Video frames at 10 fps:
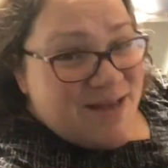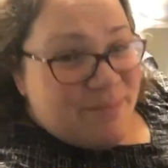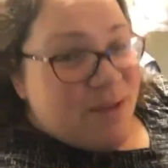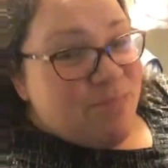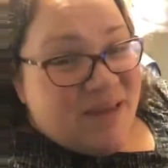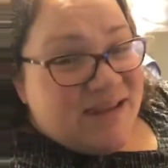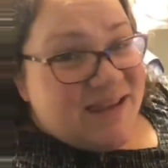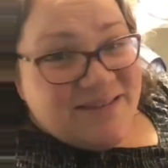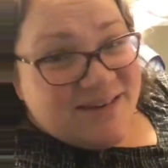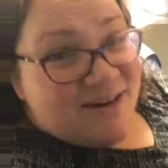My belly
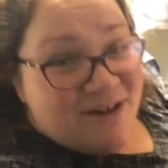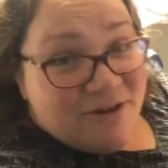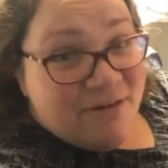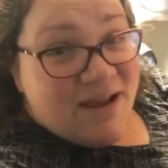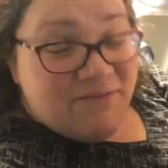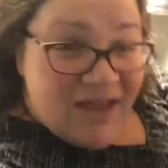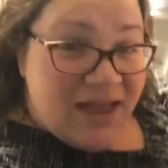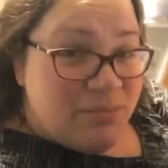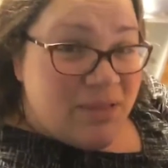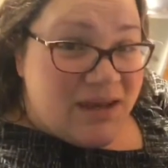isn't hungry. I've
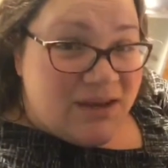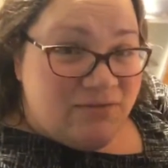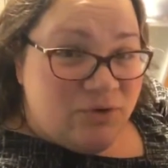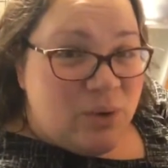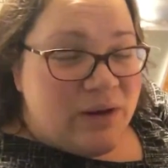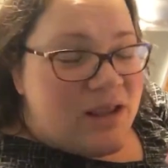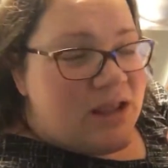had plenty of food.